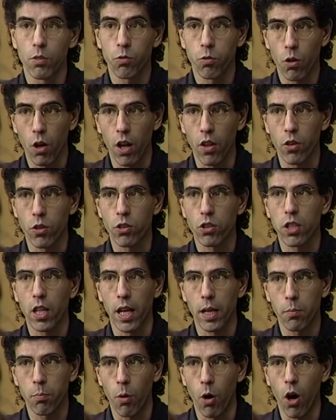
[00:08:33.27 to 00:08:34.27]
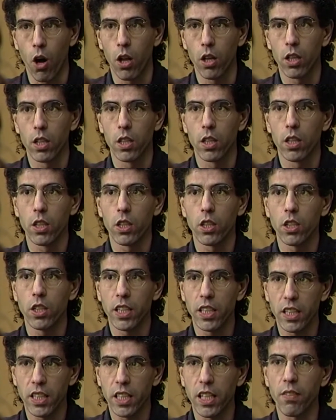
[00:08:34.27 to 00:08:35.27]
For others, like Paul, you
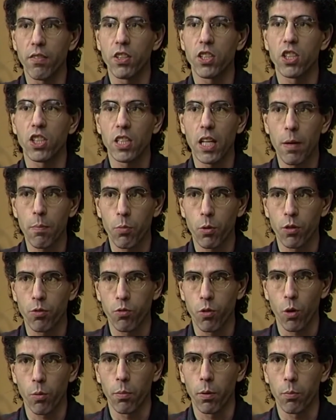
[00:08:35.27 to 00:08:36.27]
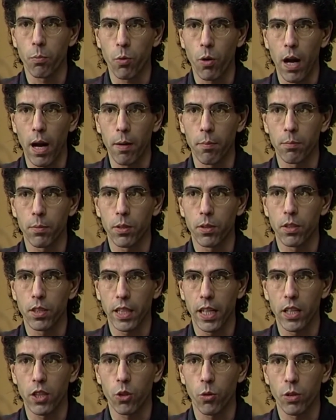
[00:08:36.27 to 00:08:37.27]
need to give a separate verbal prompt to
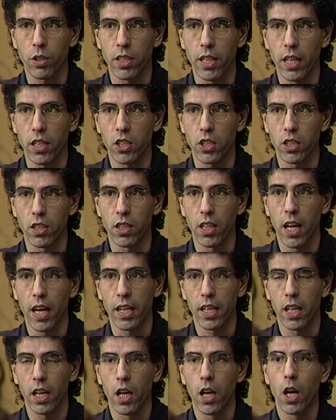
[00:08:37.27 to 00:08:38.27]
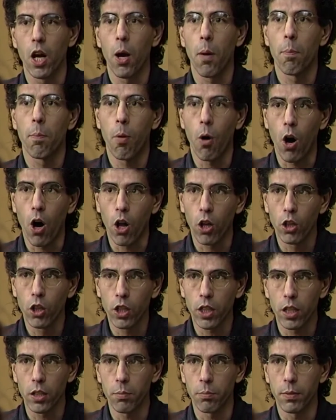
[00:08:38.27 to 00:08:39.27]
get their attention, like, Paul,
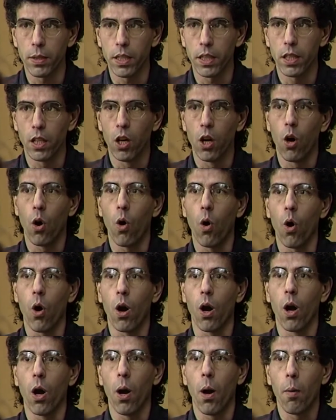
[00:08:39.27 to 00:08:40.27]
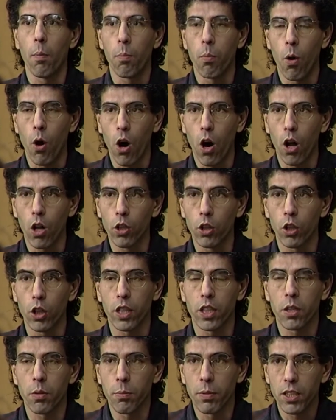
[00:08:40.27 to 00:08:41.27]
look at me, or Paul, look
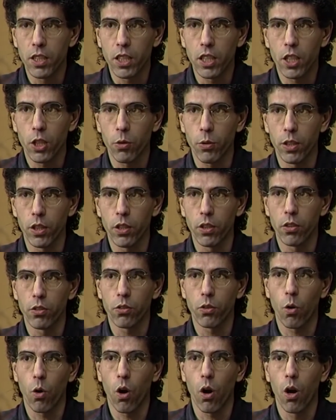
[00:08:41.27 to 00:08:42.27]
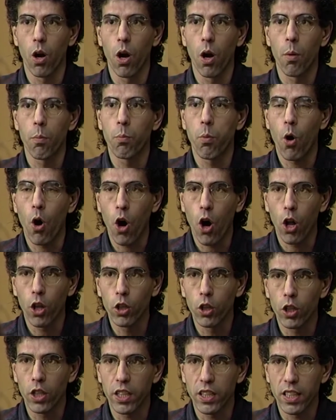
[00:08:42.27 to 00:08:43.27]
at the materials, or Paul,
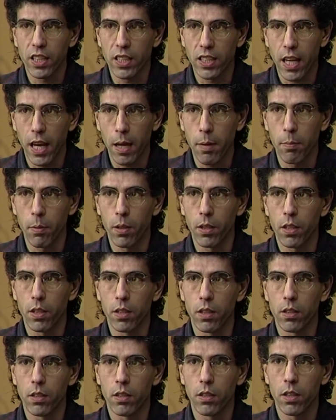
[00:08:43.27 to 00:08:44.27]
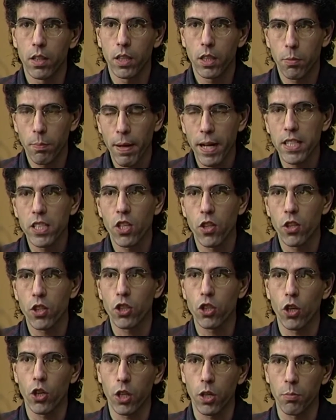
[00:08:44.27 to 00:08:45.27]
look at the table. It depends on the
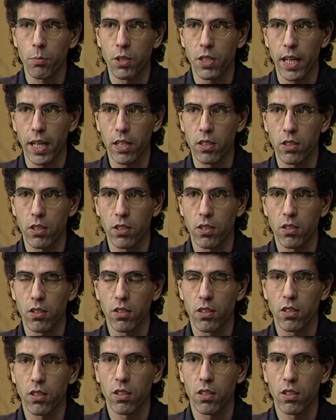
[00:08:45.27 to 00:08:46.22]
circumstances.